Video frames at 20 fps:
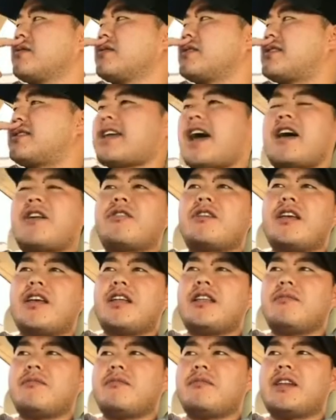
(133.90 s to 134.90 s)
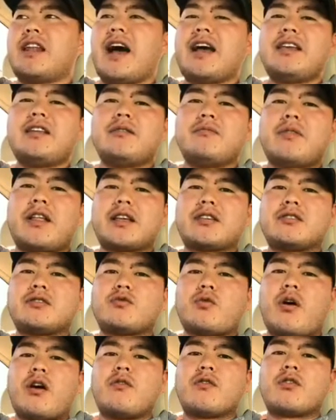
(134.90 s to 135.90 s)
Saturday night, like
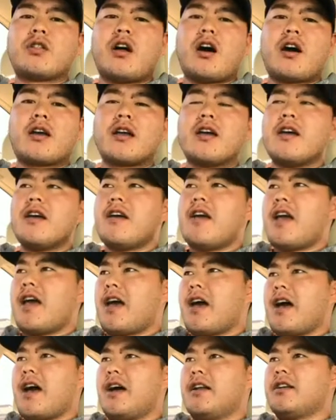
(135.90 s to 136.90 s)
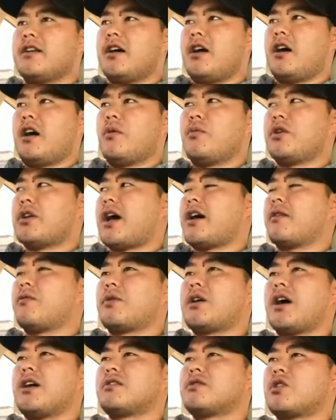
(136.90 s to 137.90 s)
12 o'clock, and uh, we had we
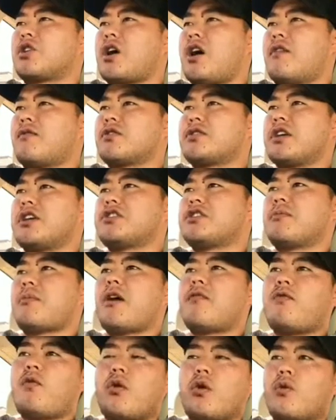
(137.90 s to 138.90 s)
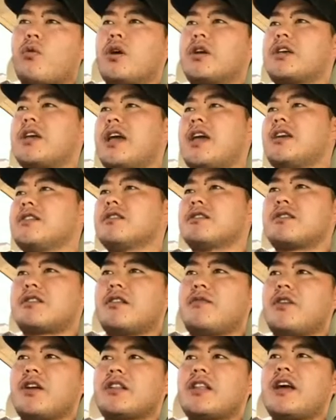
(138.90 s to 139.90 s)
got into a conversation about 401ks and
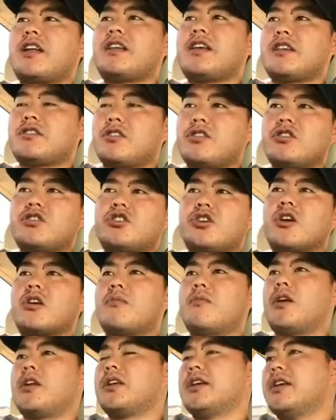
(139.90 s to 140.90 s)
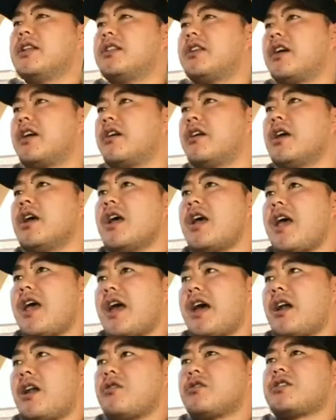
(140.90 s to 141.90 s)
stuff like that. And he has a good chunk of money in there.
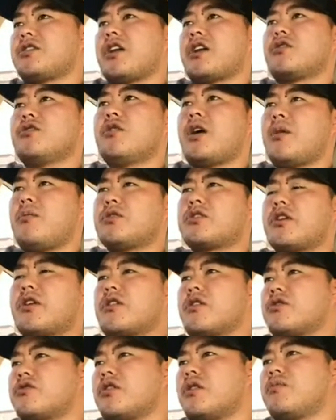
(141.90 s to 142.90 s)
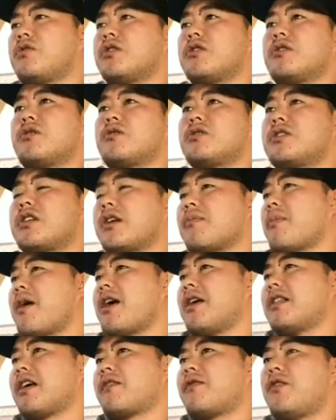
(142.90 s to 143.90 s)
And I was like, dude, how much are you contributing? He was like,
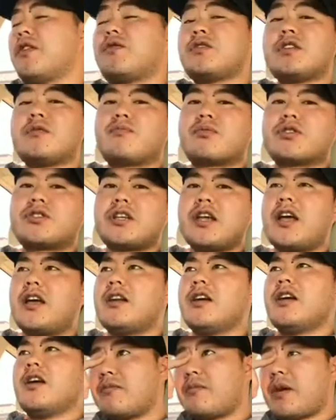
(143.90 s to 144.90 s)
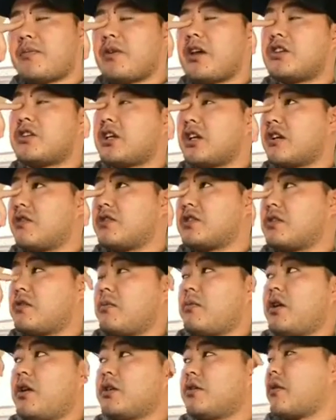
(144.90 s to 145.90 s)
man, like 15% of my paycheck every
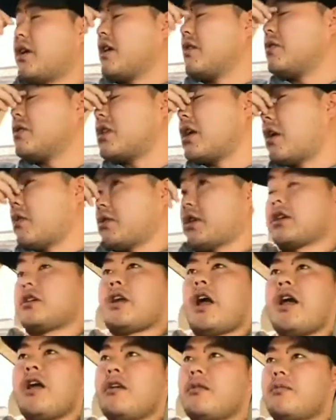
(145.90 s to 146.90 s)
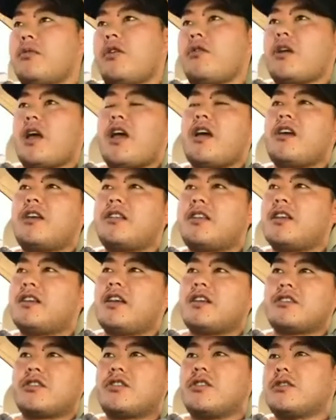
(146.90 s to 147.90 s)
single month, right? And was, I was like, damn, okay. And then he
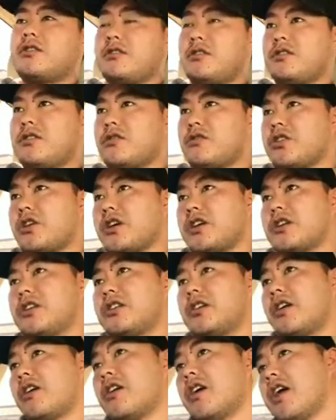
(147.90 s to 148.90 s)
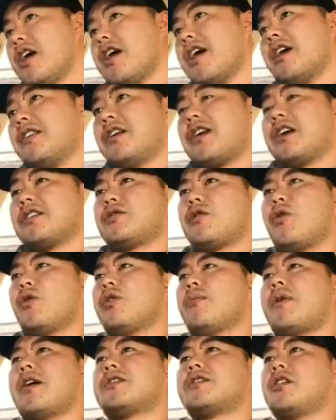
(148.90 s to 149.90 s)
has a good you know chunk in there. And then I told
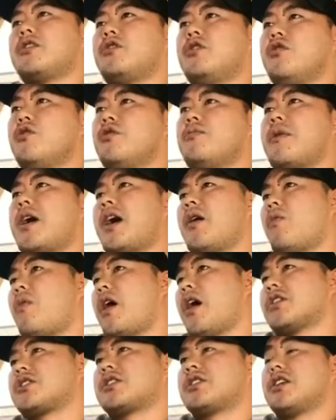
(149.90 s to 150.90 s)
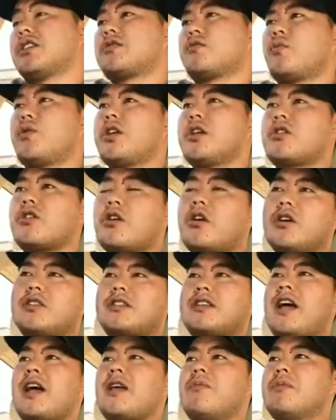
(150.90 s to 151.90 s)
him, I said, dude, man, watch this week your
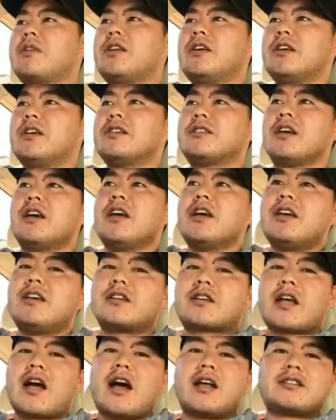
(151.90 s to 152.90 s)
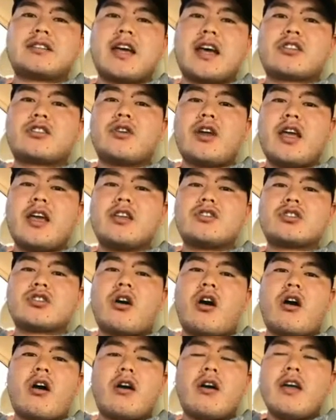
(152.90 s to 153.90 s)
assignment is is contact your
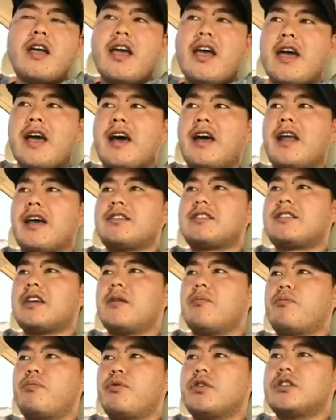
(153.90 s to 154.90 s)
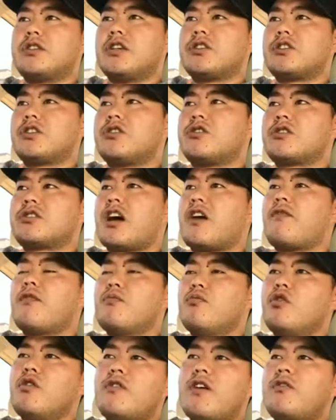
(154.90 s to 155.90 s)
HR. And I said, position yourself
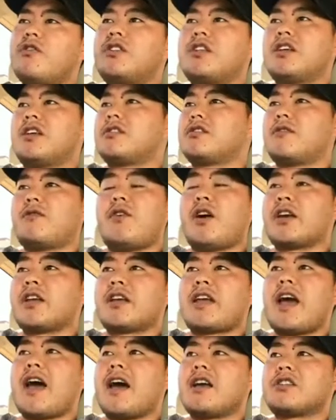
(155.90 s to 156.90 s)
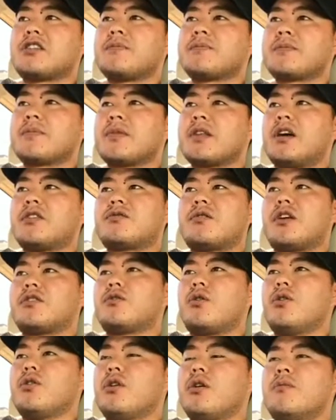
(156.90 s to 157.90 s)
and move everything into fucking cash. That's what I
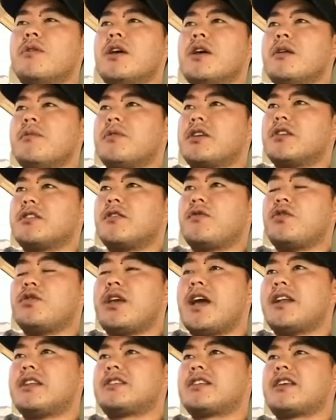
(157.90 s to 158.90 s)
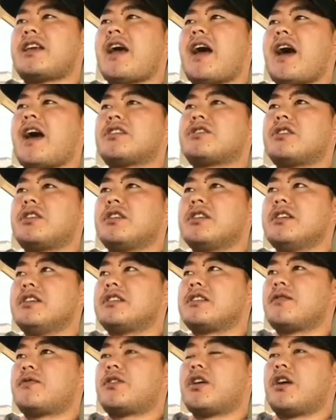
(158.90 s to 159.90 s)
told them. Because if you get into cash, then at
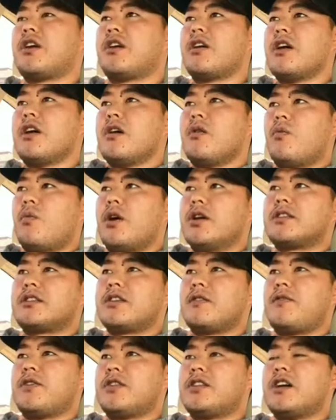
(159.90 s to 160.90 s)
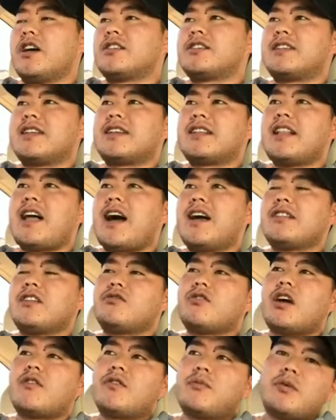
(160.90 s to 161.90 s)
least if they're once if it does decline, then
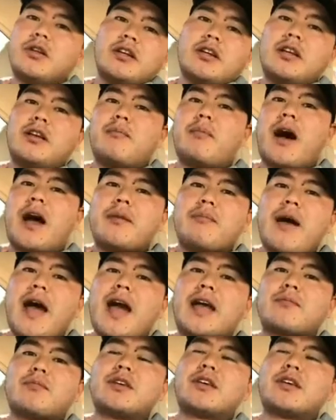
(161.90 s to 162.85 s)
you have the ability to buy back.